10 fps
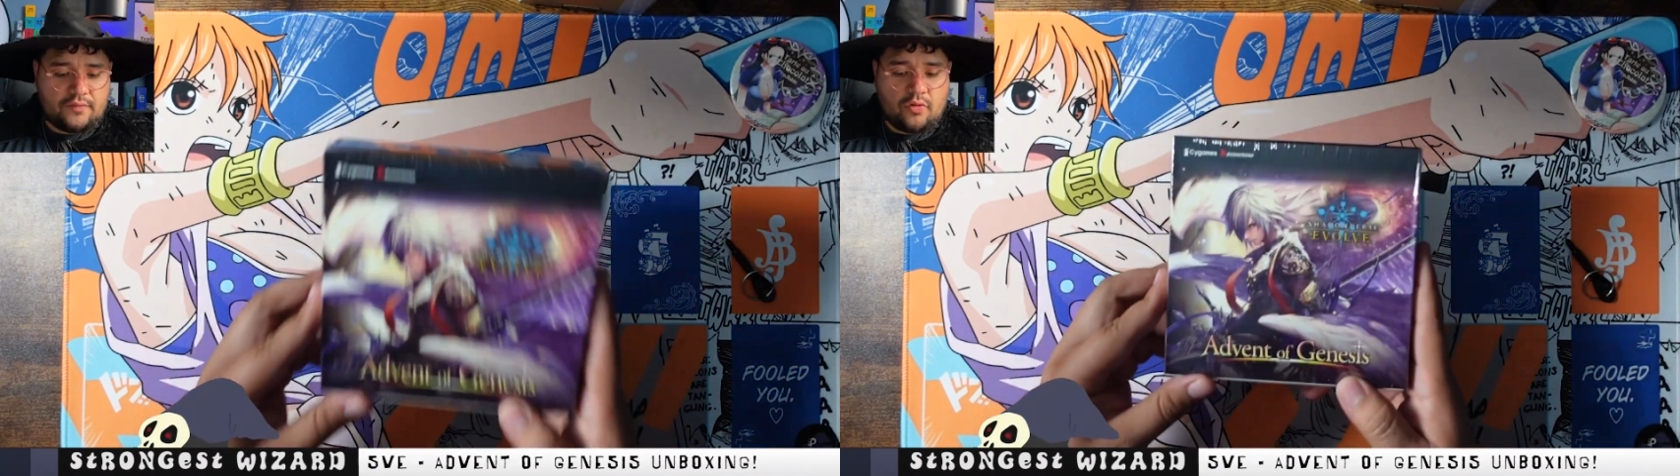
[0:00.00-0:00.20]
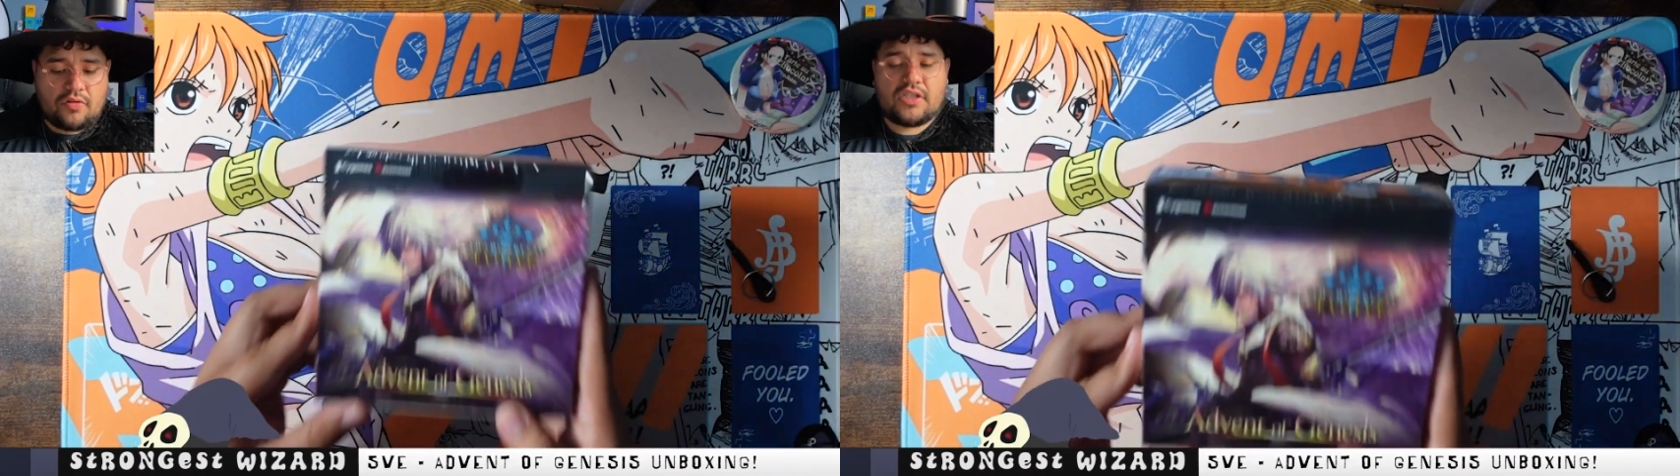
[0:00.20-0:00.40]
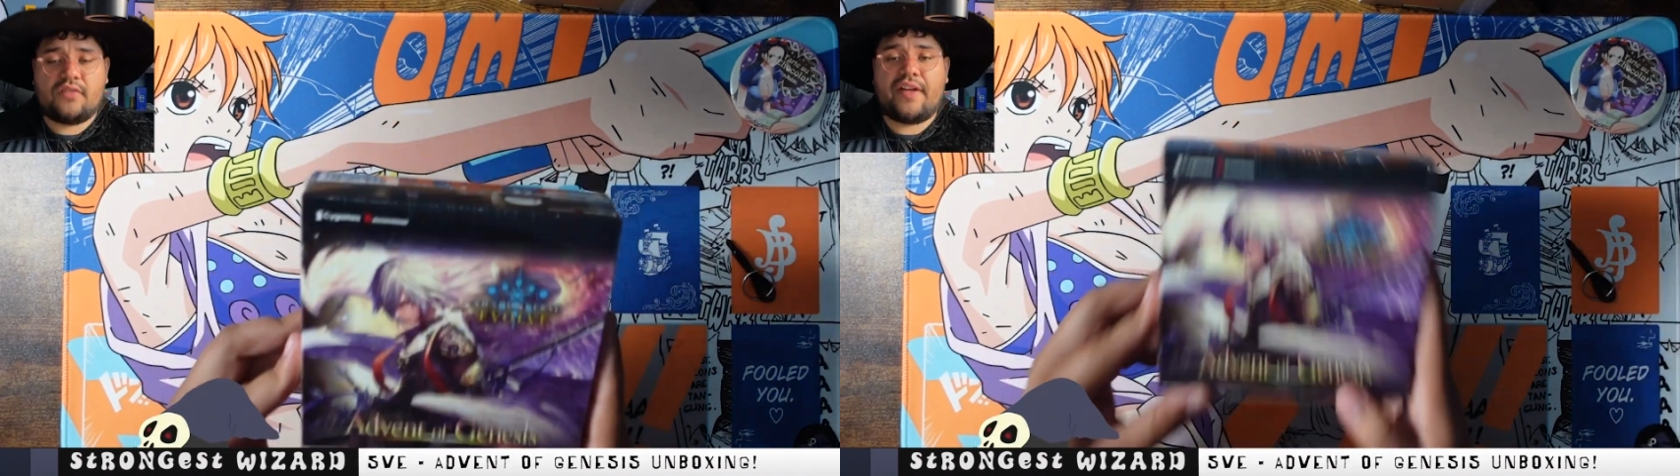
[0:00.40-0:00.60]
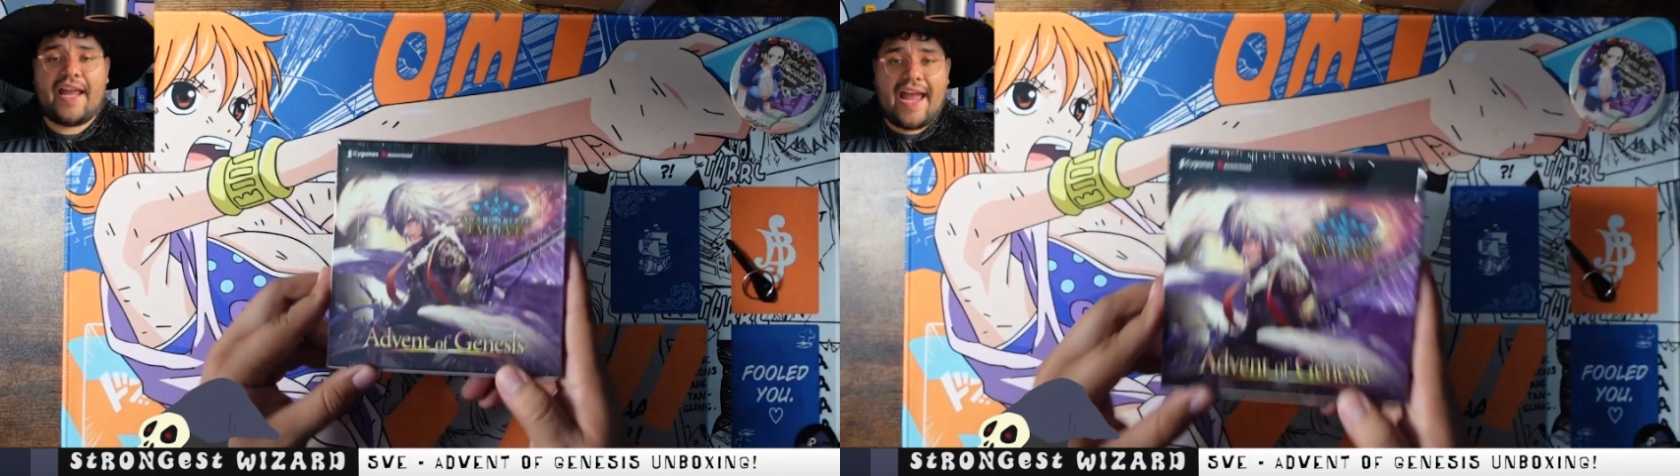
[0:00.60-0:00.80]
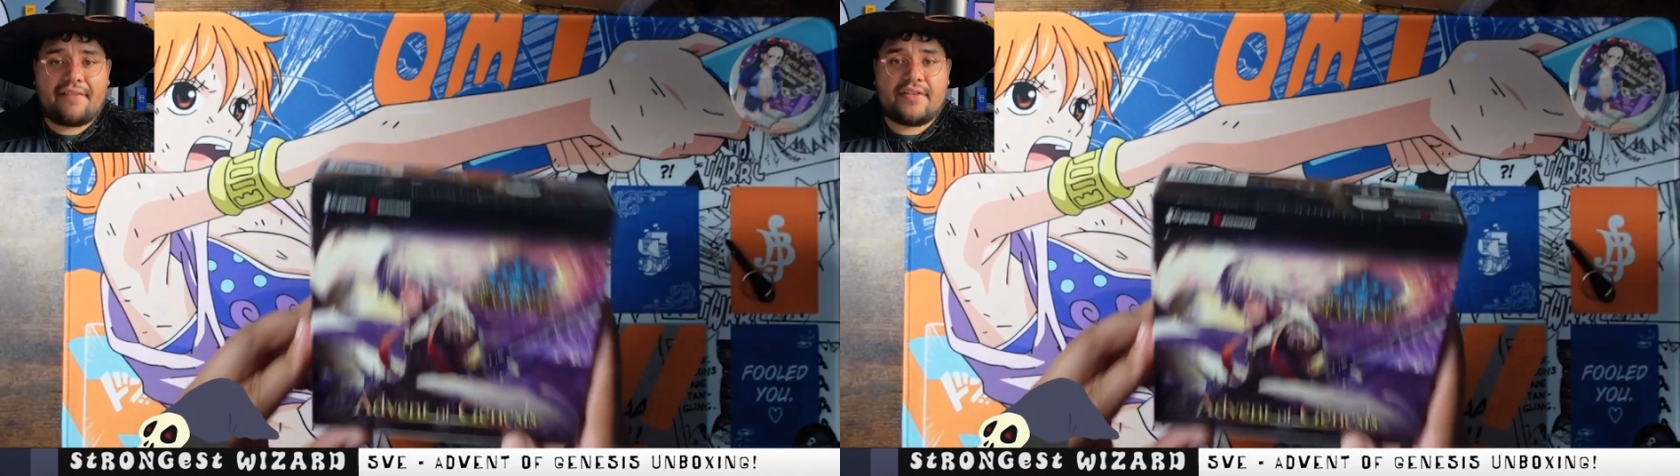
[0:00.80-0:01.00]
of course, of
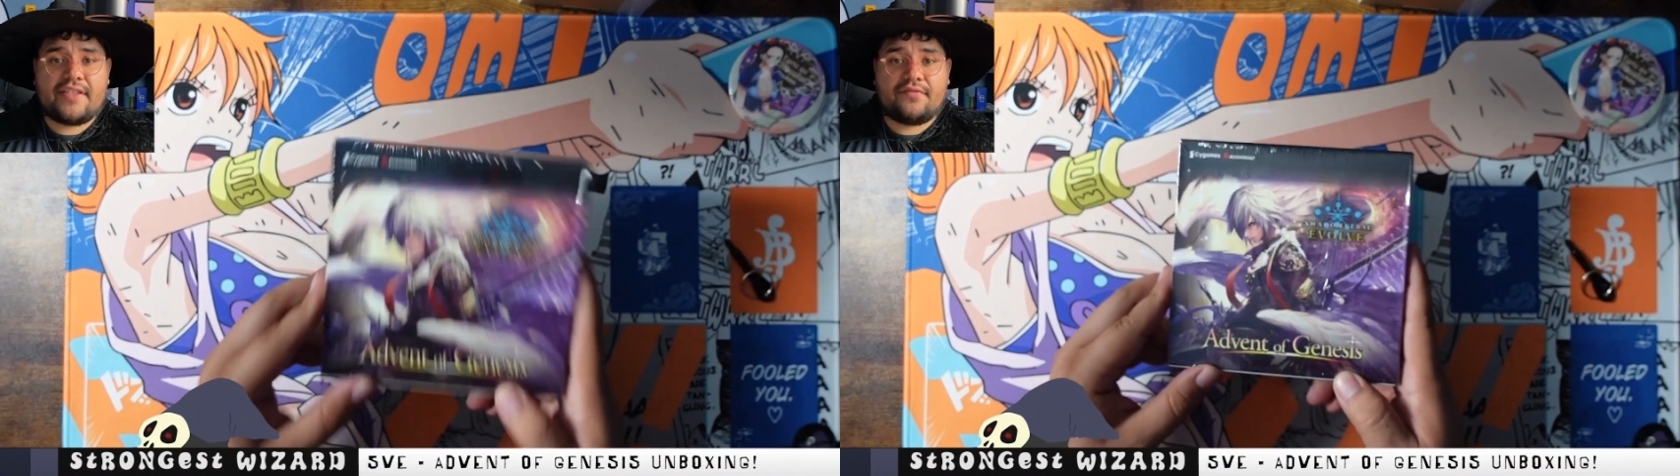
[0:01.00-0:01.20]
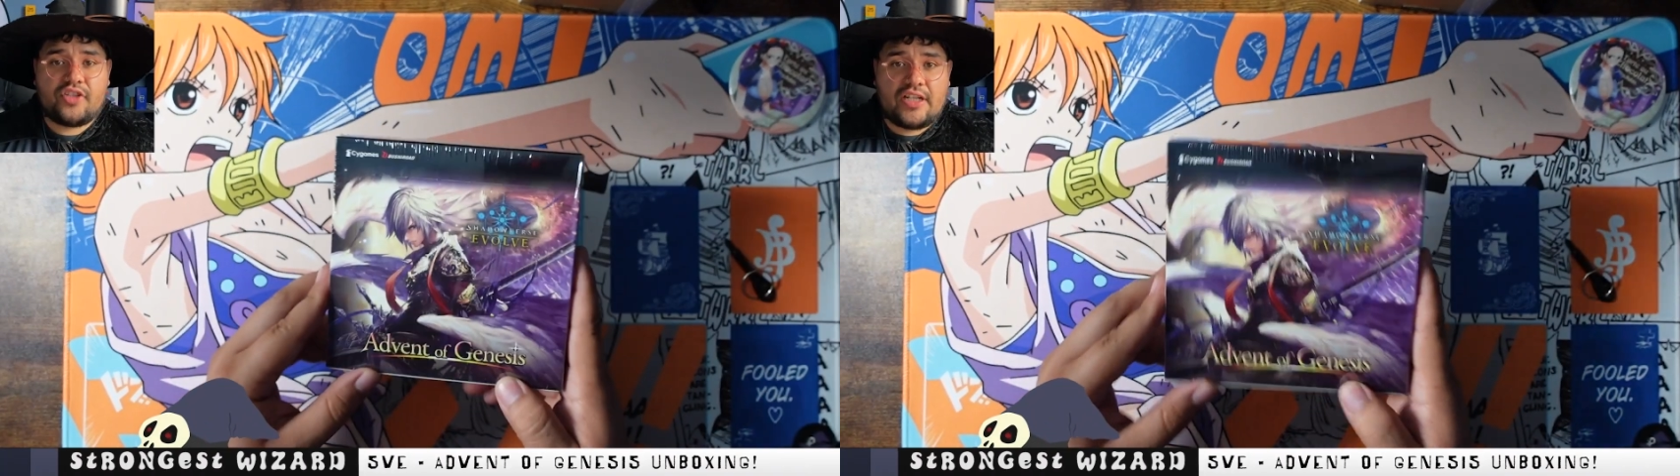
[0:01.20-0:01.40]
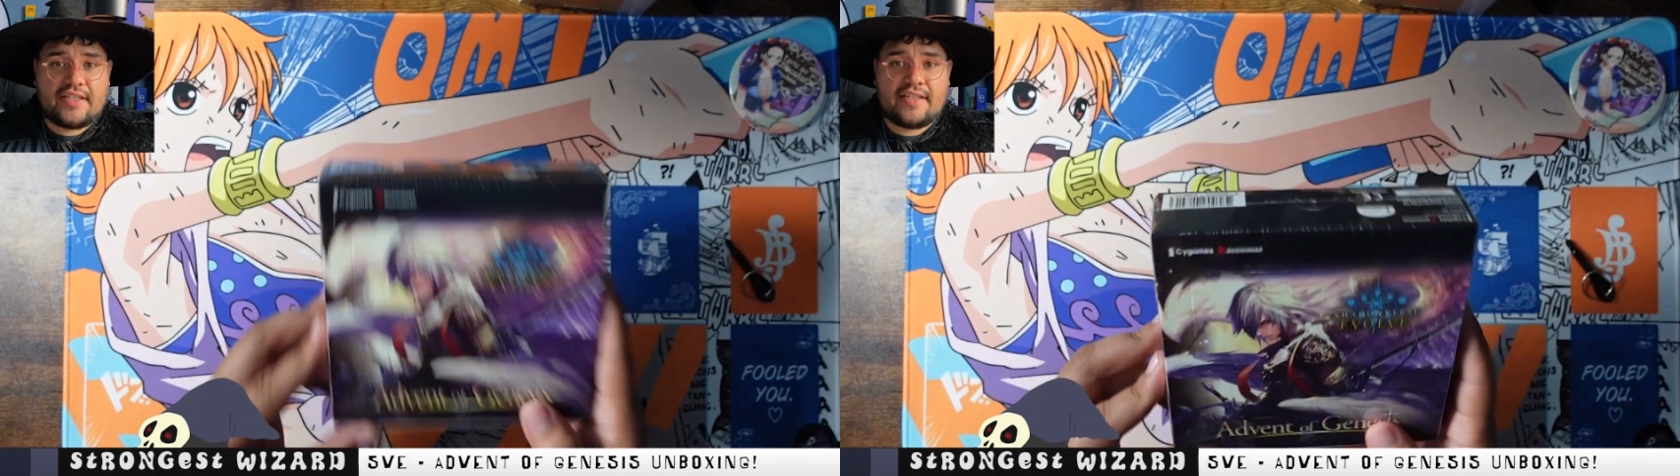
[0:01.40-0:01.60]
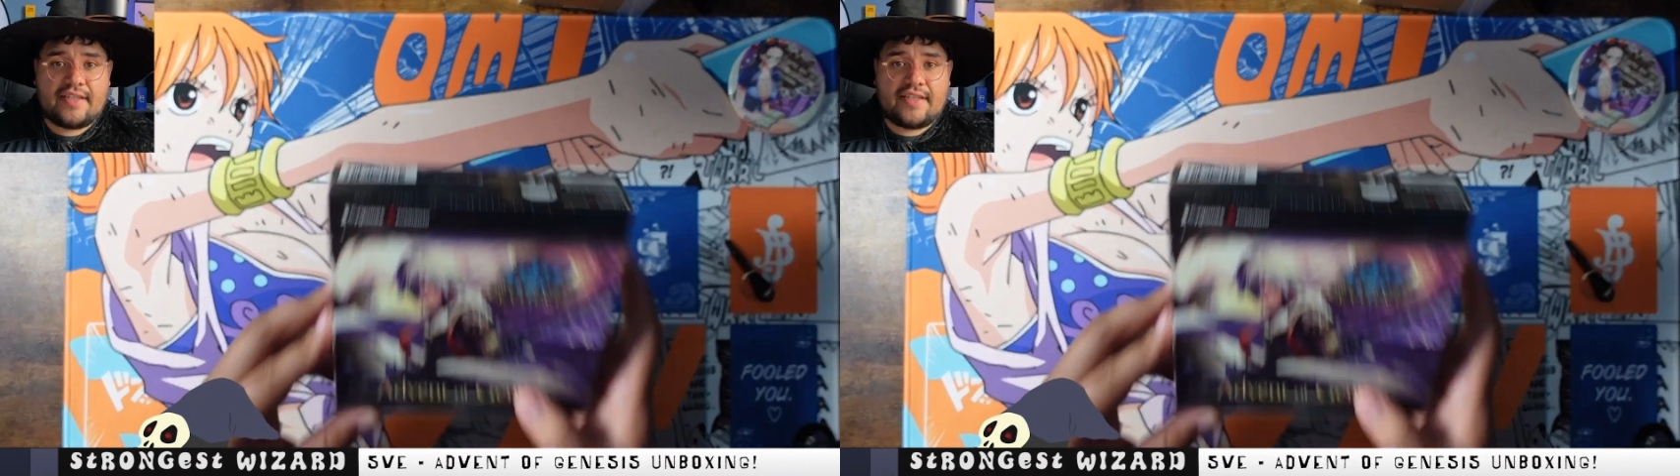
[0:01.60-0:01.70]
Advent of Genesis,